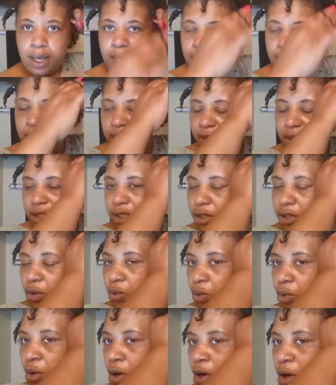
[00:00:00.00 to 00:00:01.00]
hence the
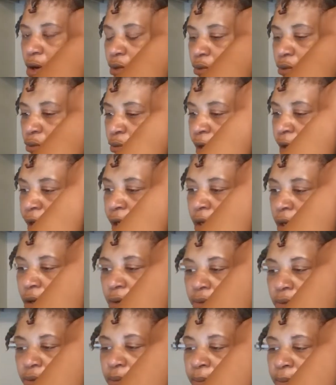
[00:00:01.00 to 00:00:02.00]
word Real